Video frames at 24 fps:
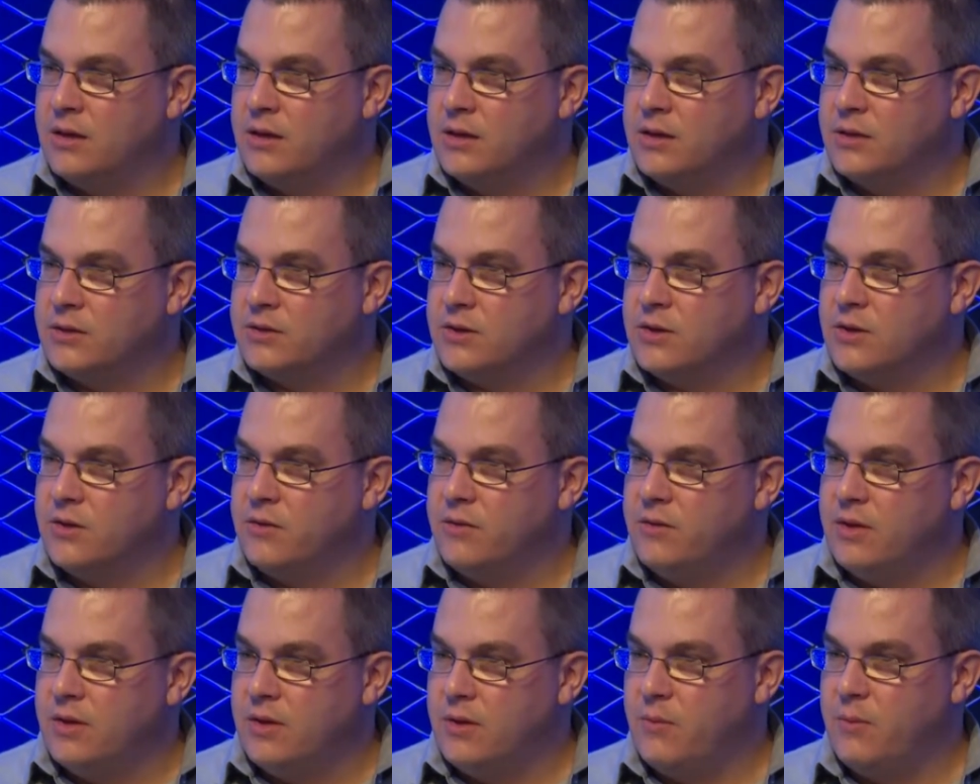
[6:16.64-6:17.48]

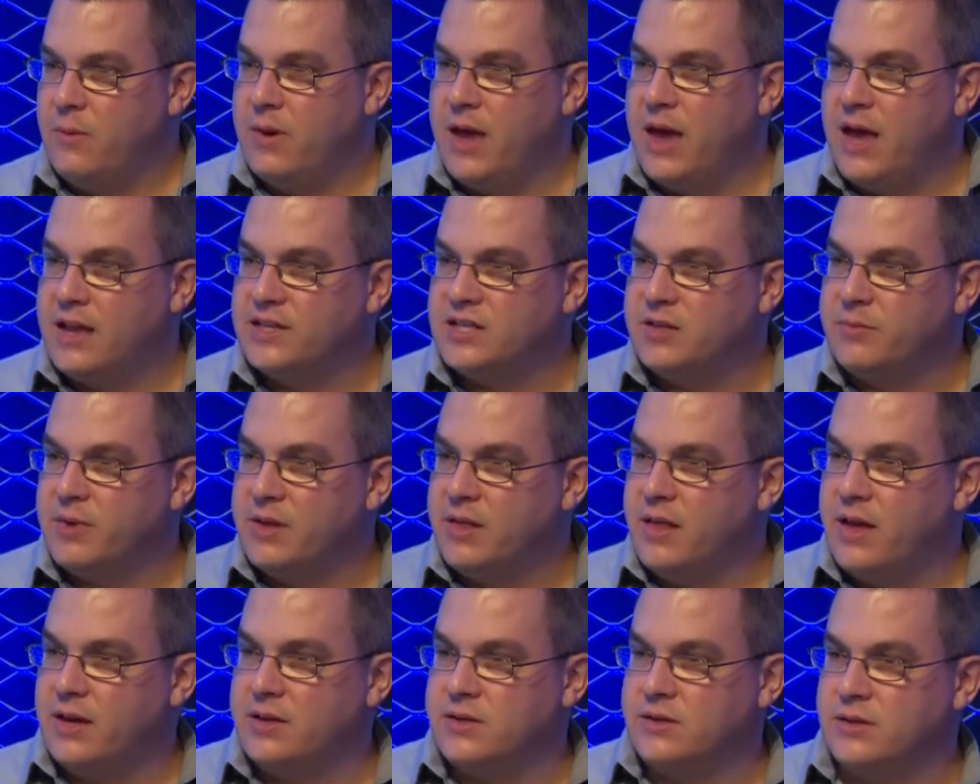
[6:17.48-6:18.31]
So we had some
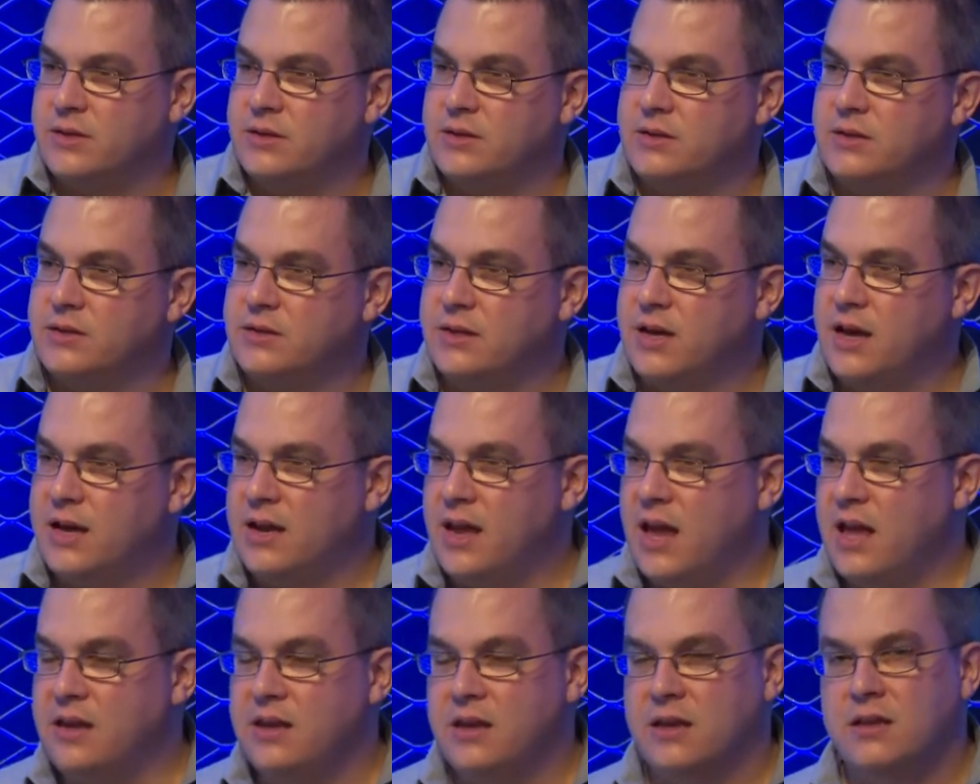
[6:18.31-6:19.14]
elections that
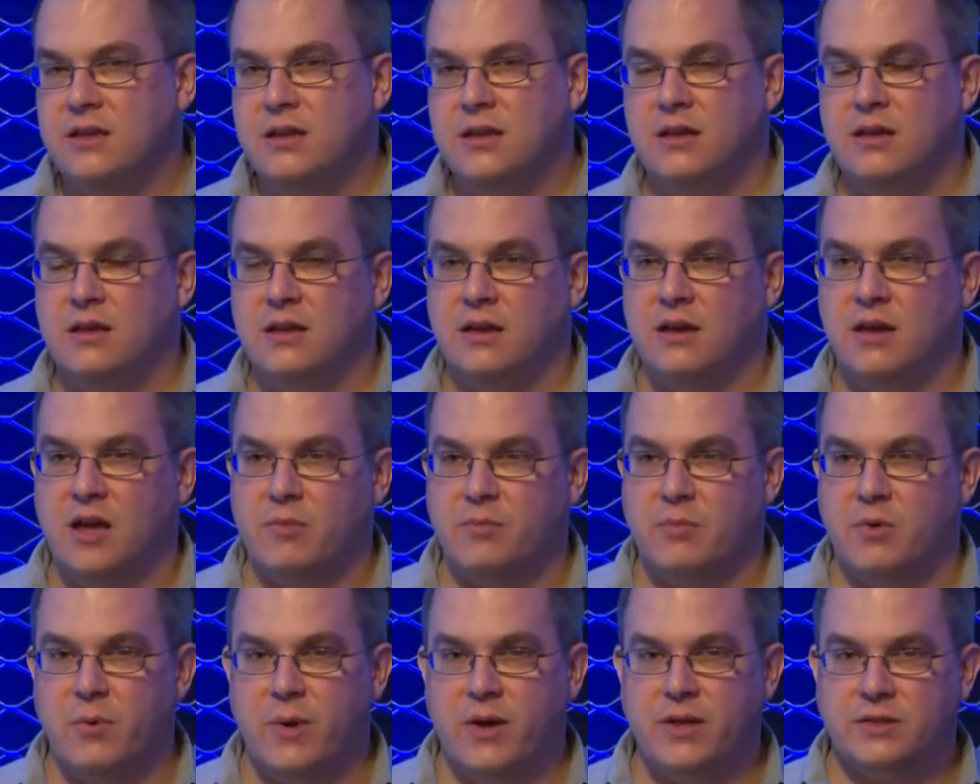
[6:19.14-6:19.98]
ended a
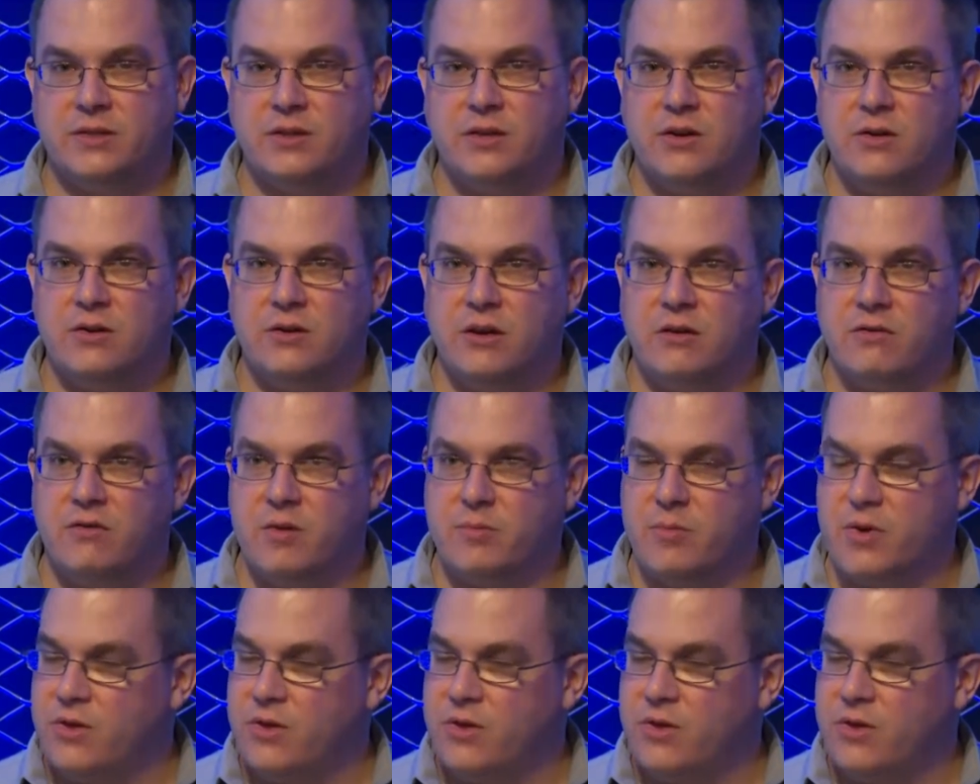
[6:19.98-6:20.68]
couple weeks ago, November